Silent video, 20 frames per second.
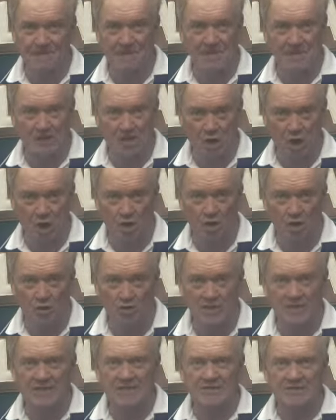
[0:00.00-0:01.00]
In
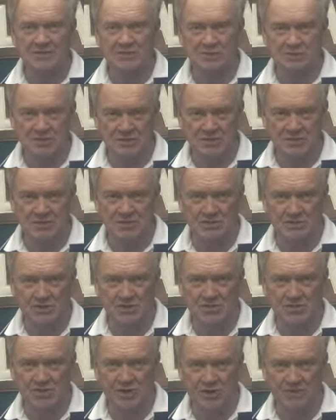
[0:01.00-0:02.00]
all,
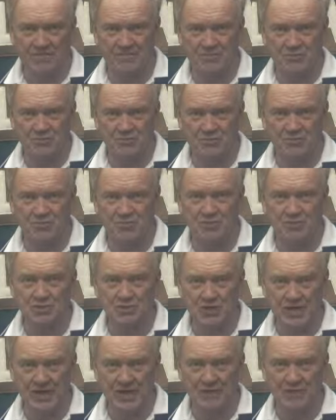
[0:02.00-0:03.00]
16 officers
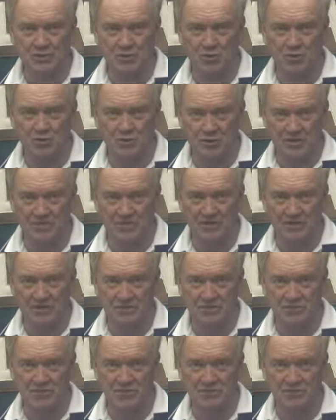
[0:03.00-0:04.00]
signed the
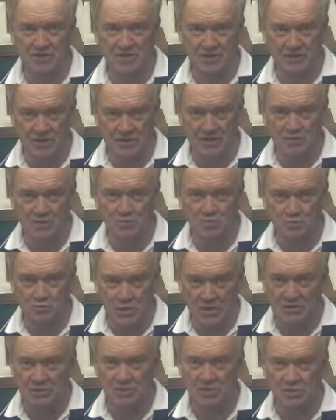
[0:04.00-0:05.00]
grievance against
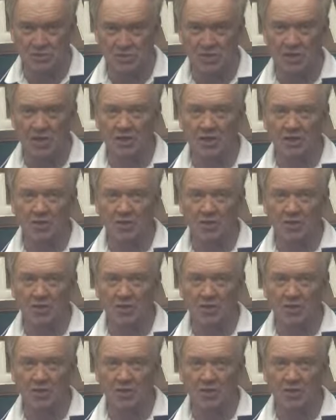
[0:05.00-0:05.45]
Russell,